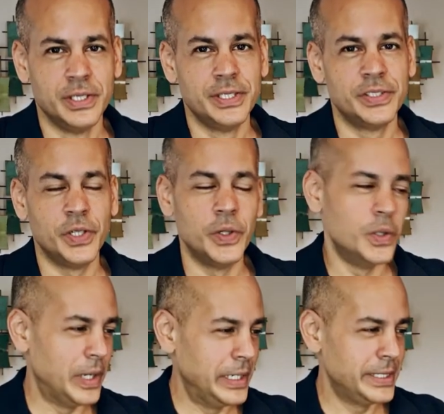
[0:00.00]

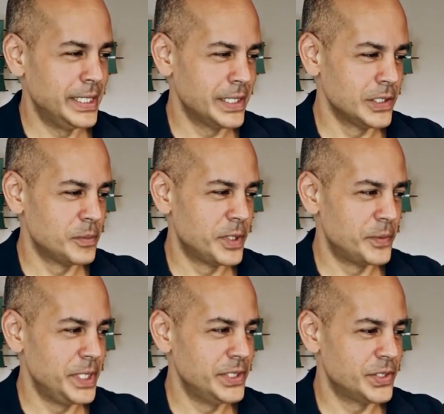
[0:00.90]
So I did a little bit of
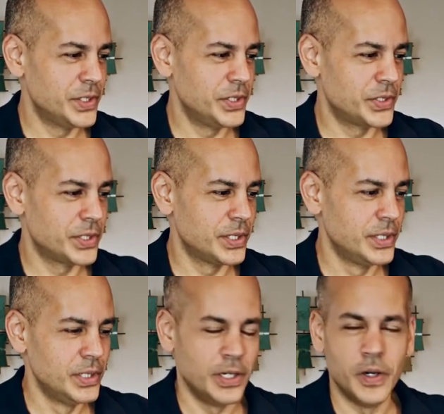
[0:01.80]
research
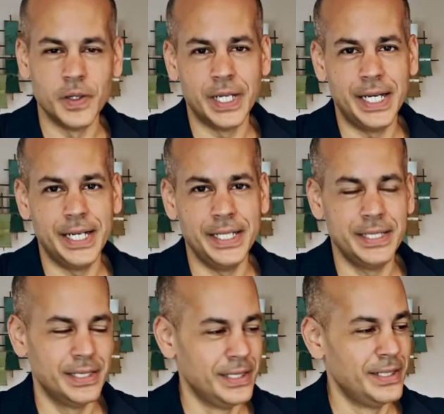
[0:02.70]

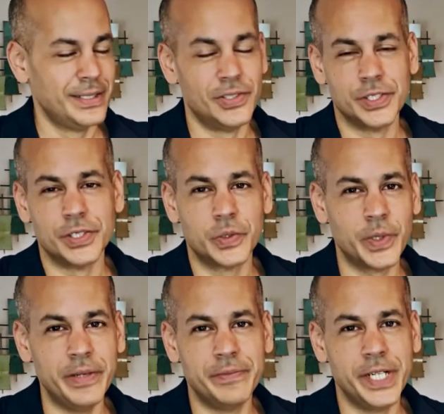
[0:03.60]
online. There's a
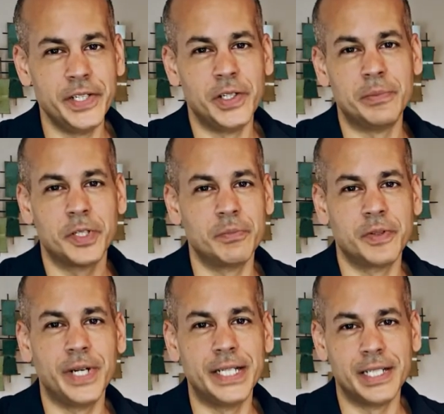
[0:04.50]
great video, I'm gonna
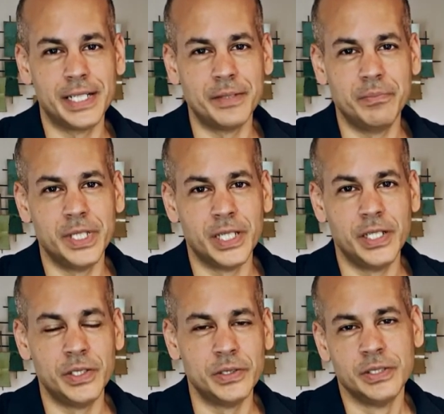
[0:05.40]
provide the link
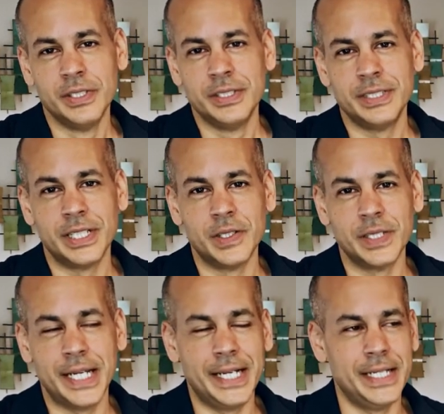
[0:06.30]
below. Take a look
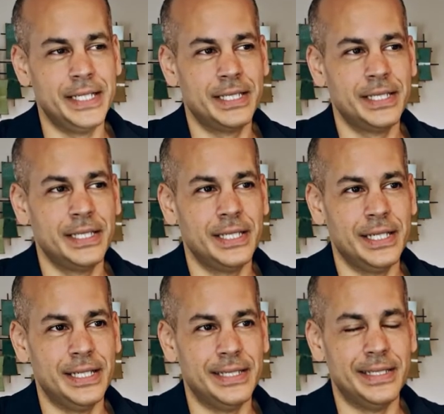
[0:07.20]
at it.
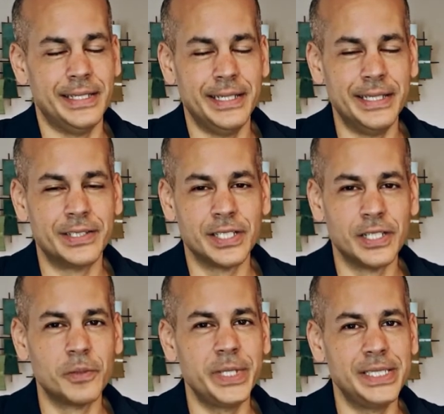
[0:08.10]
It's a
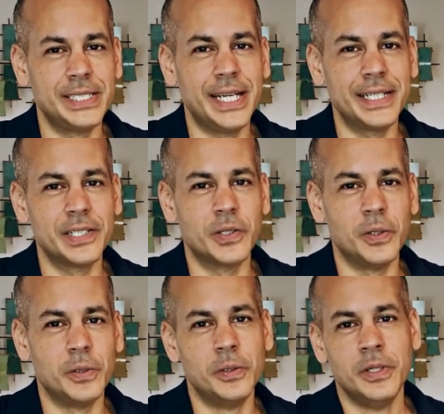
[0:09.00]
little bit
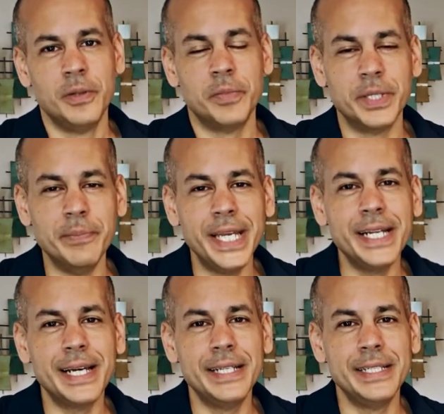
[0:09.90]
technical, but the main
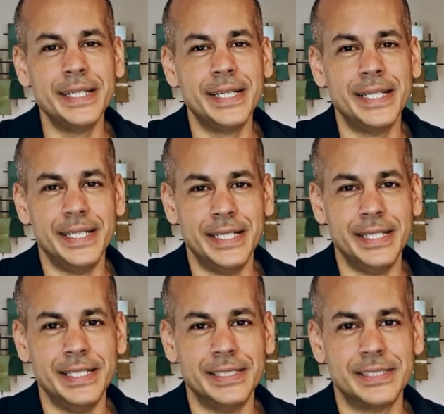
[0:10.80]
idea
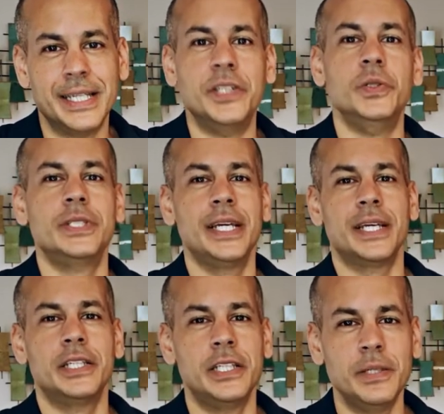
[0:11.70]
is that you take
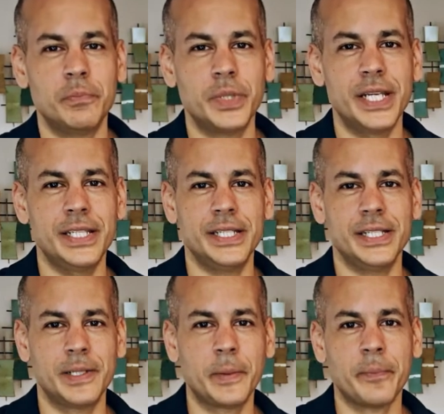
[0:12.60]
a deep breath
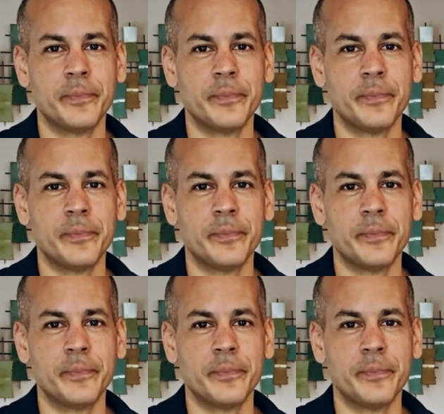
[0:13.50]
in